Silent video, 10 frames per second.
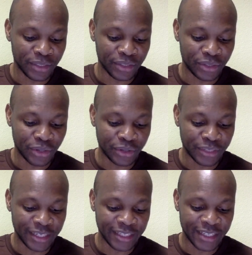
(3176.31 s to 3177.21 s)
done
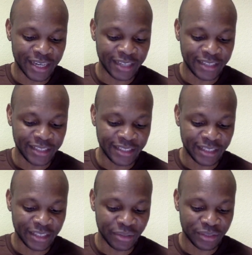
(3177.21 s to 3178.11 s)
in
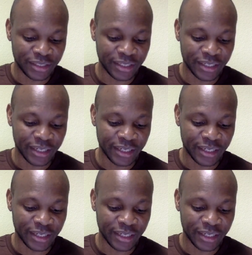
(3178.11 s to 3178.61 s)
1970